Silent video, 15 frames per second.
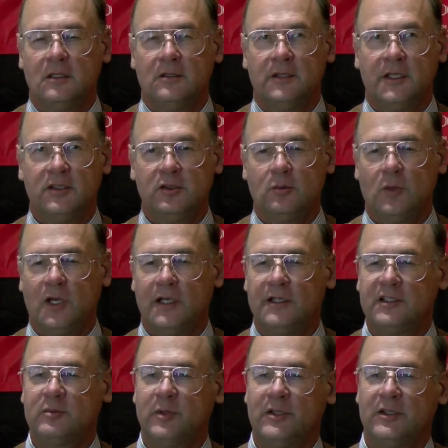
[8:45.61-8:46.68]
Nationwide, it
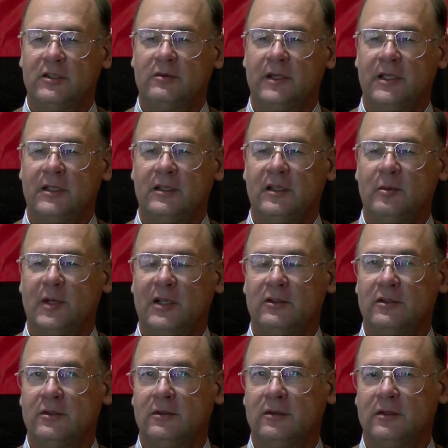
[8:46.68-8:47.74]
has been the trend that about
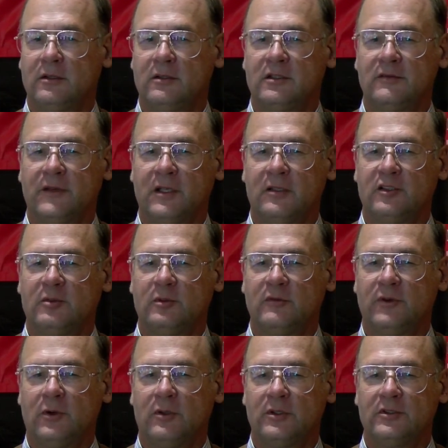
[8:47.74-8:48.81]
2/3 of eligible
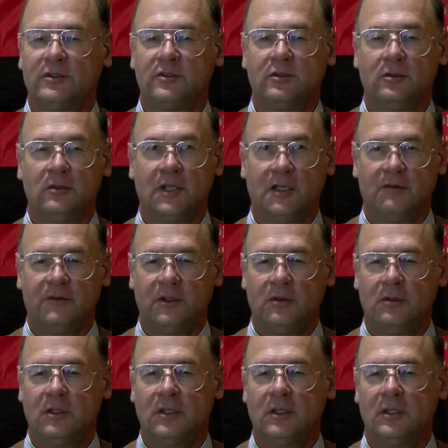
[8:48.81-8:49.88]
voters do not
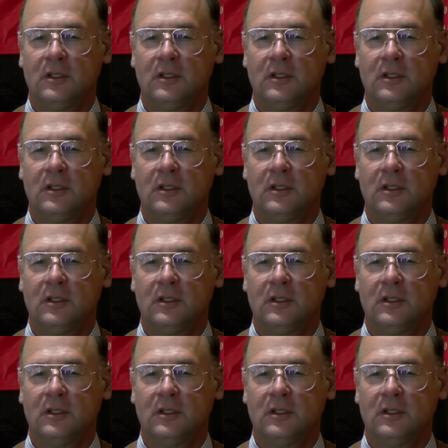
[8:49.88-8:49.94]
vote.